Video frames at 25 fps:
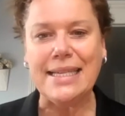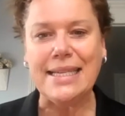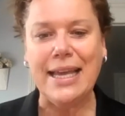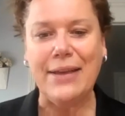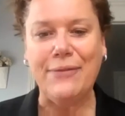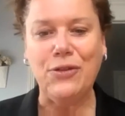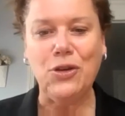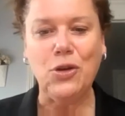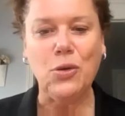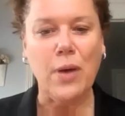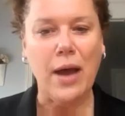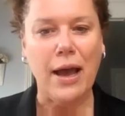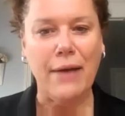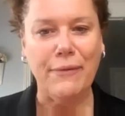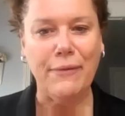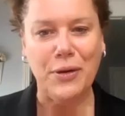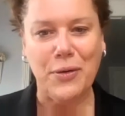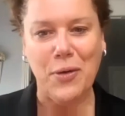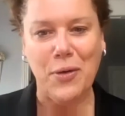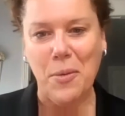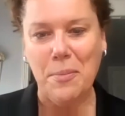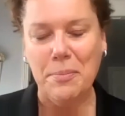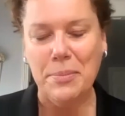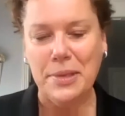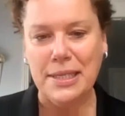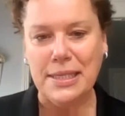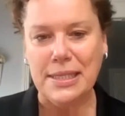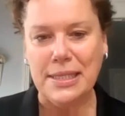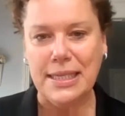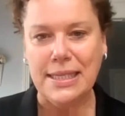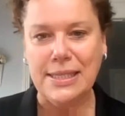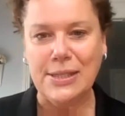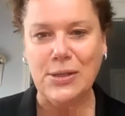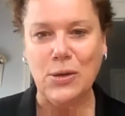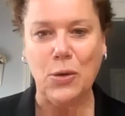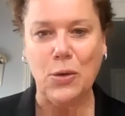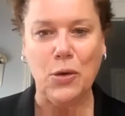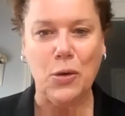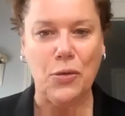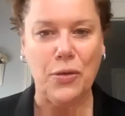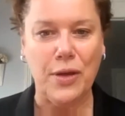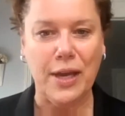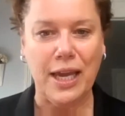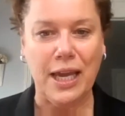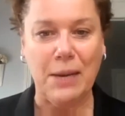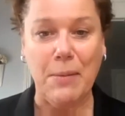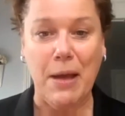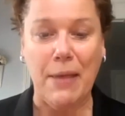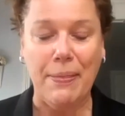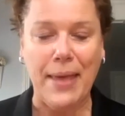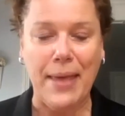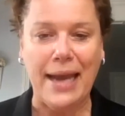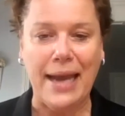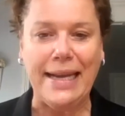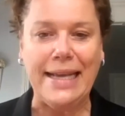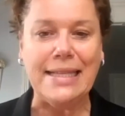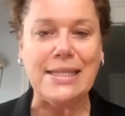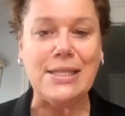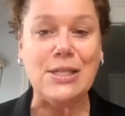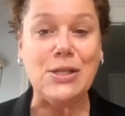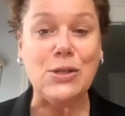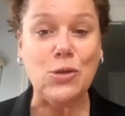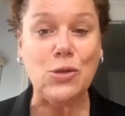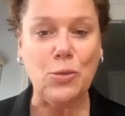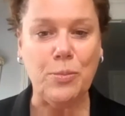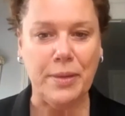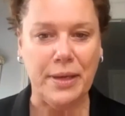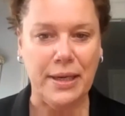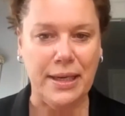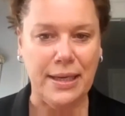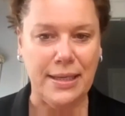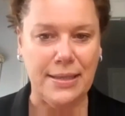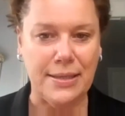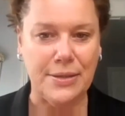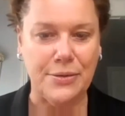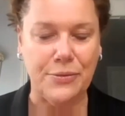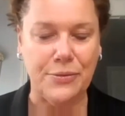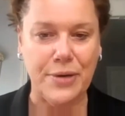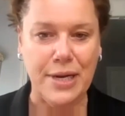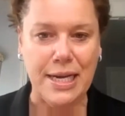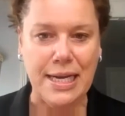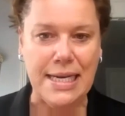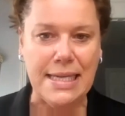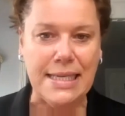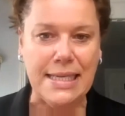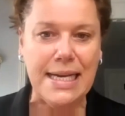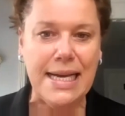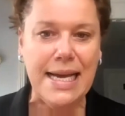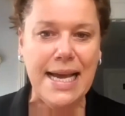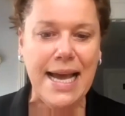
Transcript: if you have your own business or you're thinking about that, it's super easy to read.